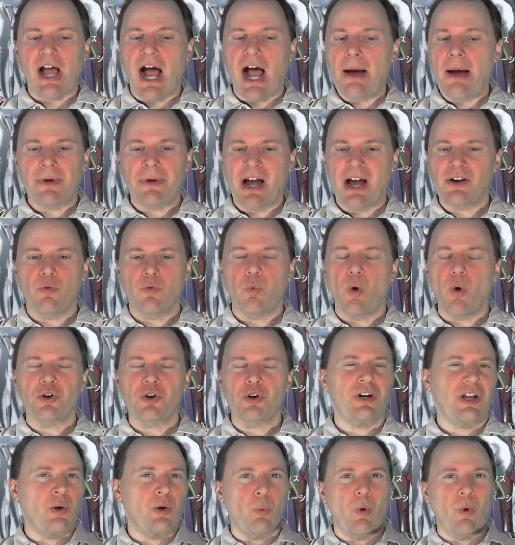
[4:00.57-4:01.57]
I'm kind of
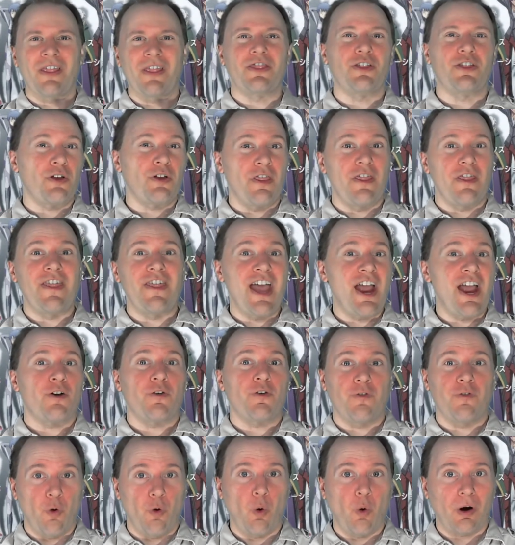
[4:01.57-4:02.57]
wondering what they're there
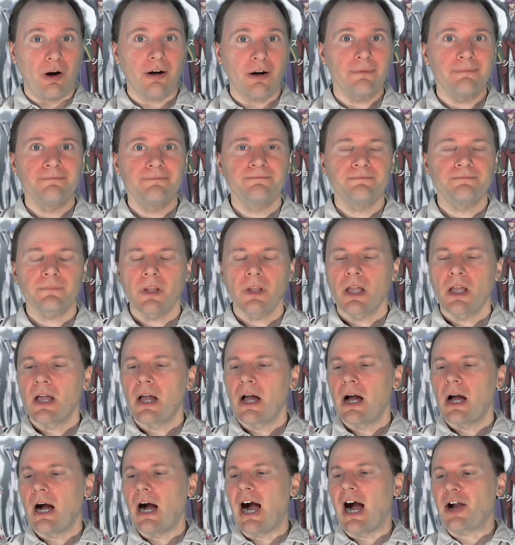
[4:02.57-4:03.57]
for.
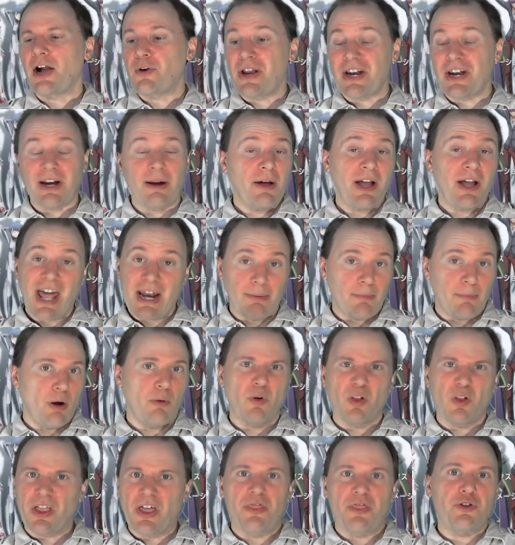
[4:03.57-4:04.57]
Granted, again, I'm
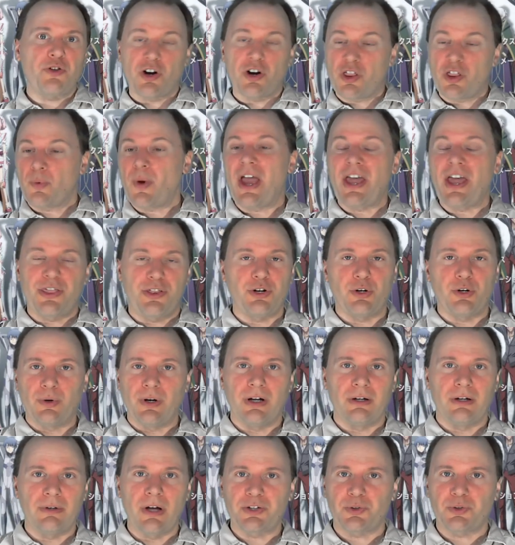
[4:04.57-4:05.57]
only a third of the way through
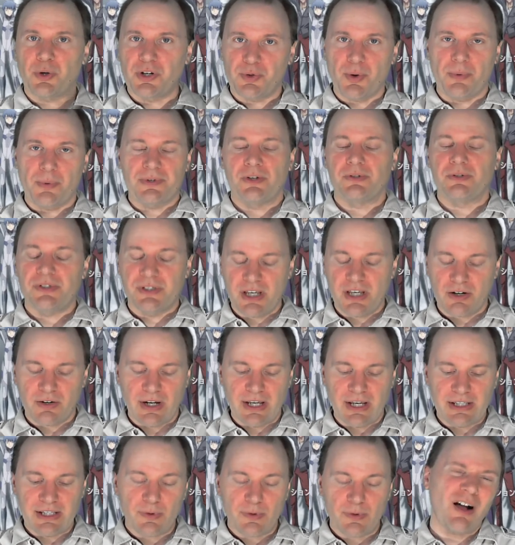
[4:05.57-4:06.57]
a 22 episode
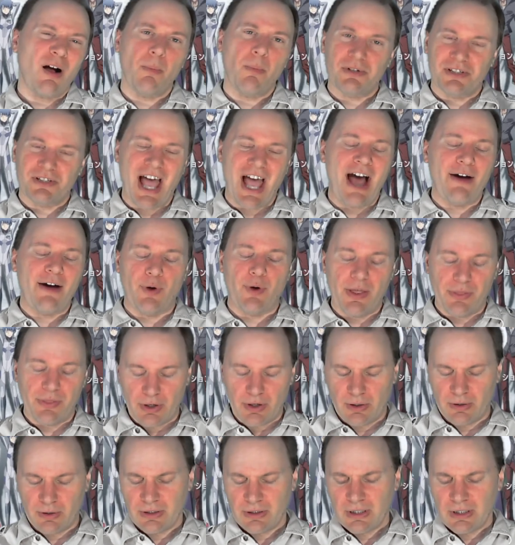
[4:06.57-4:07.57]
series, well, almost halfway
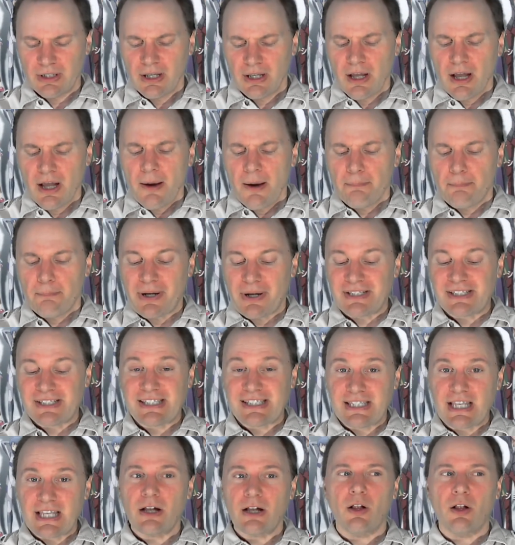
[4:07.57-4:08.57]
through. But
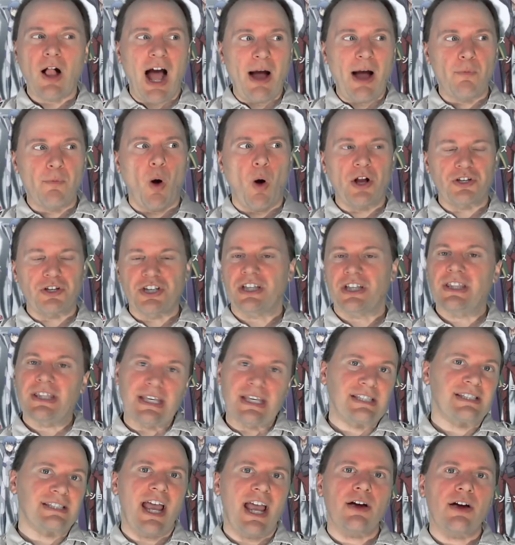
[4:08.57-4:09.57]
still, I'm watching
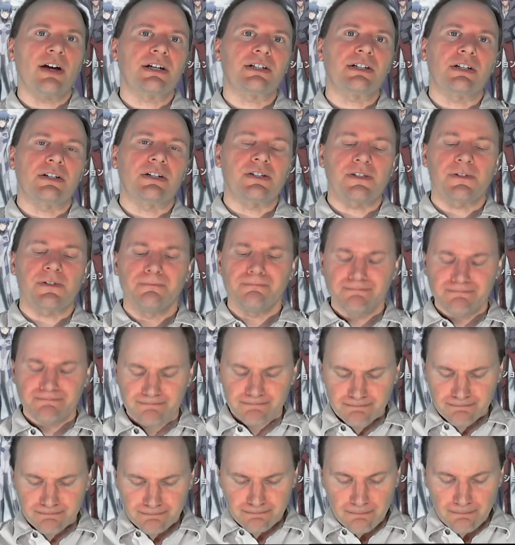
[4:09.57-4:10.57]
these characters
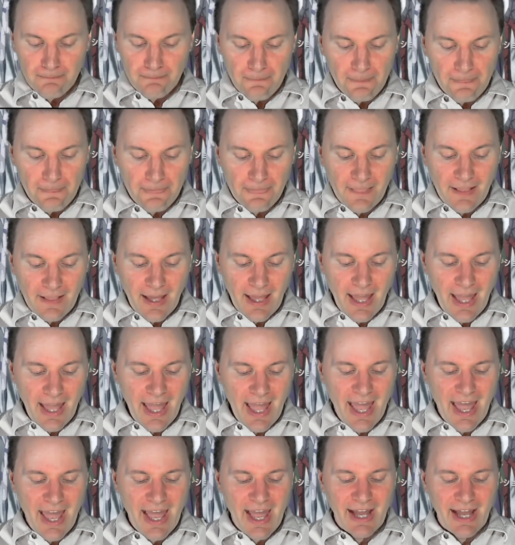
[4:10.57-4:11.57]

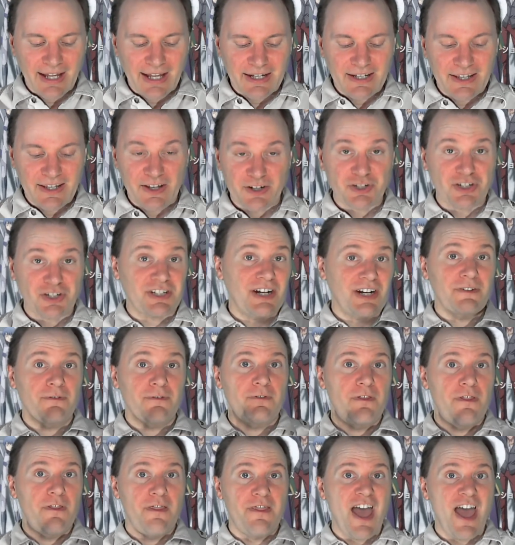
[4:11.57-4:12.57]
and they're just kind
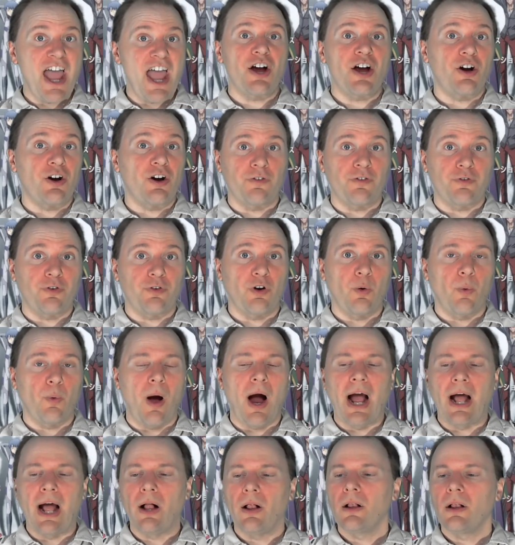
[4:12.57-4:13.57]
of there for a
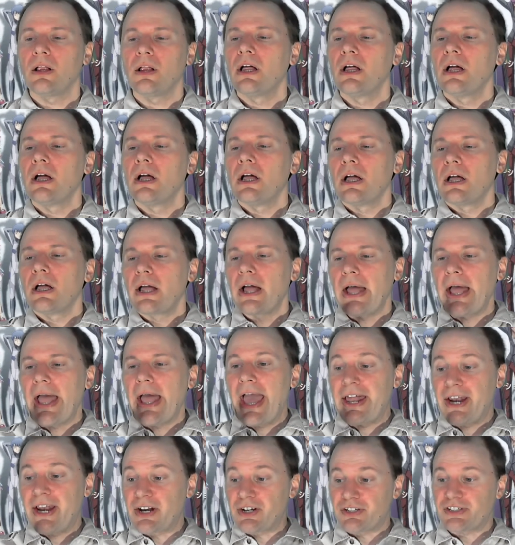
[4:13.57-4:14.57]
while.
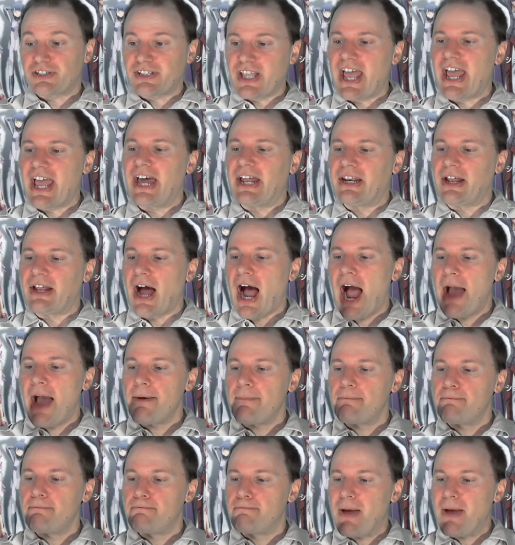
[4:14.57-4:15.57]
And understand, I
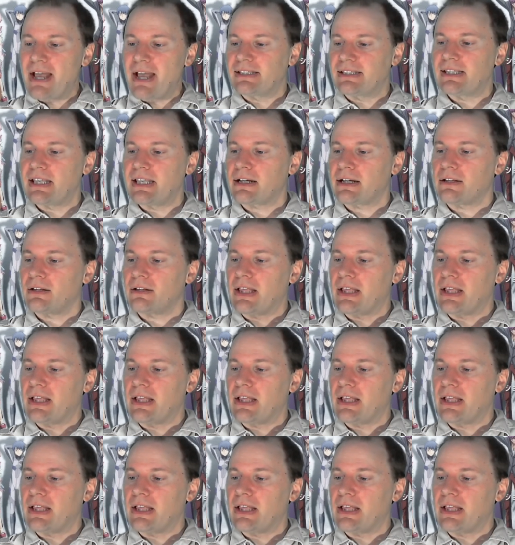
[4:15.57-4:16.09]
am basing